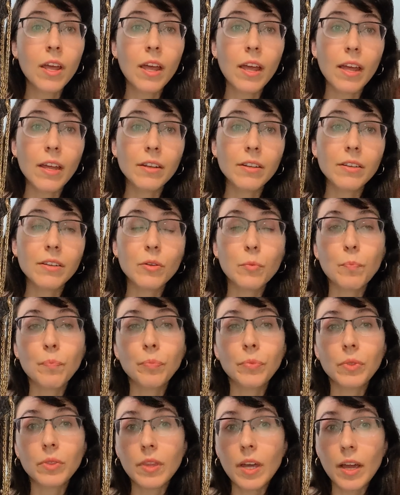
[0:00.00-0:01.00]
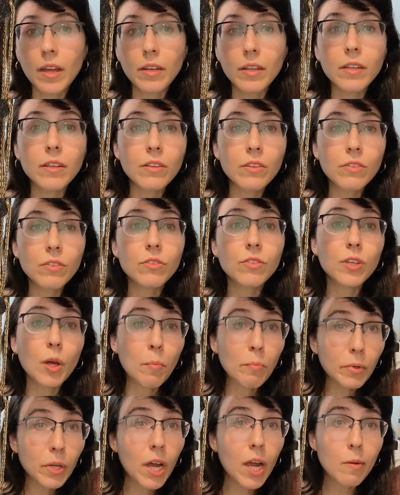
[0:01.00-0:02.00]
And that is
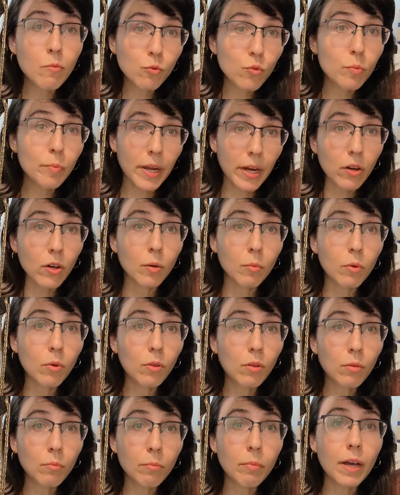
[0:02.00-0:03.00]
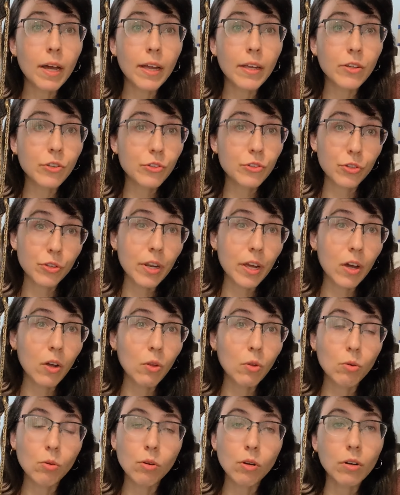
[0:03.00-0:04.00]
sometimes repairable by
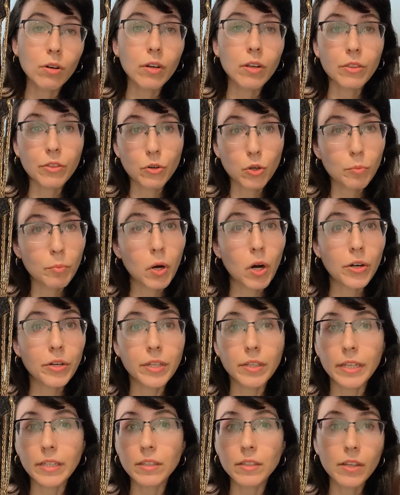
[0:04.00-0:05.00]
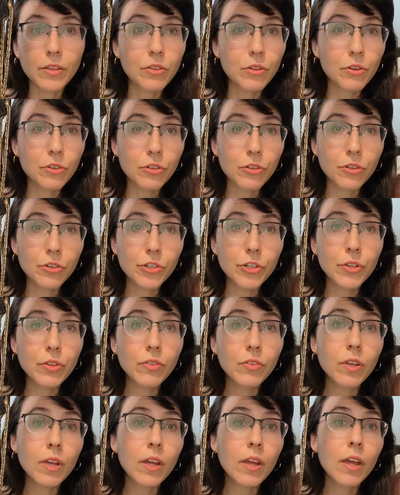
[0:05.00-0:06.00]
Chanel or a third party like leather
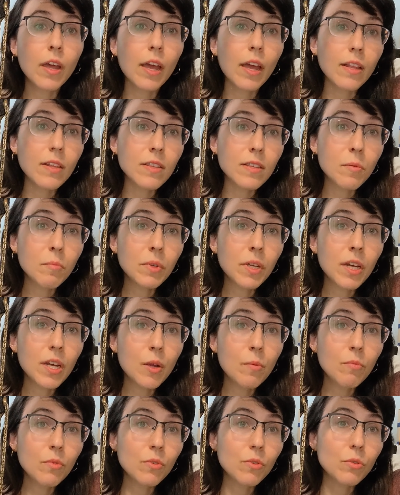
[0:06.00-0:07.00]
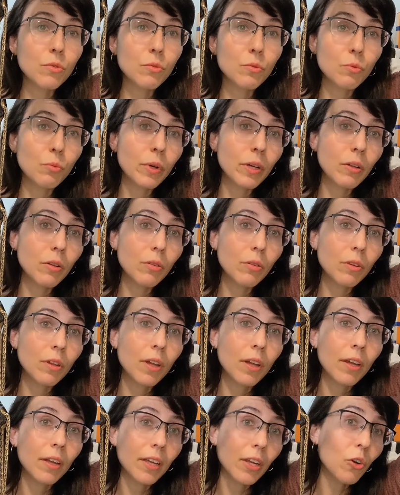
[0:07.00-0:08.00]
surgeons. And sometimes you will
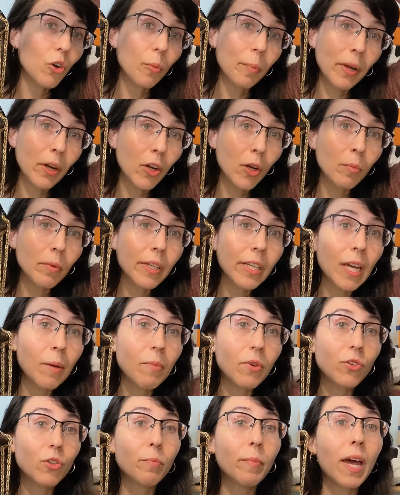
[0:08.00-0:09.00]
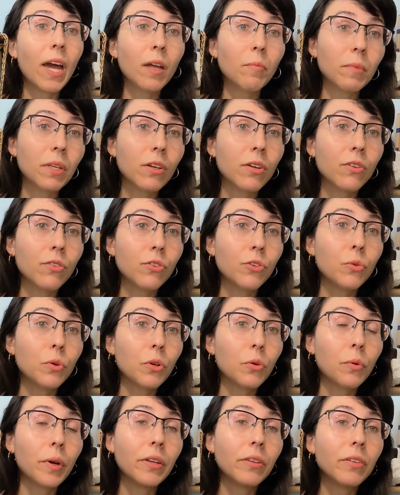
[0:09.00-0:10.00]
irreparably damage the bag because you are
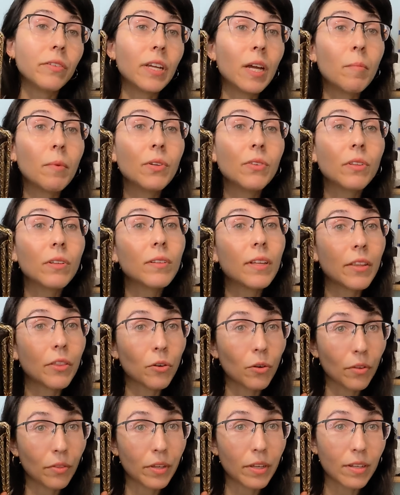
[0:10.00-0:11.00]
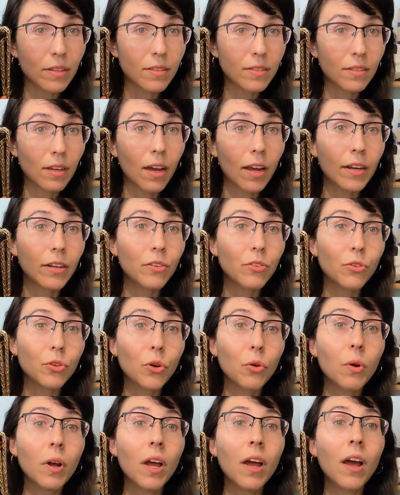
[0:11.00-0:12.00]
going to damage the leather on the inside.
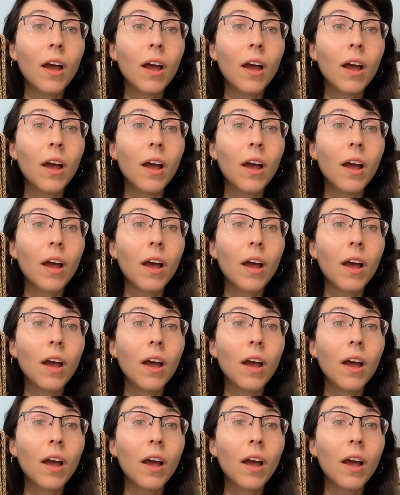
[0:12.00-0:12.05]
So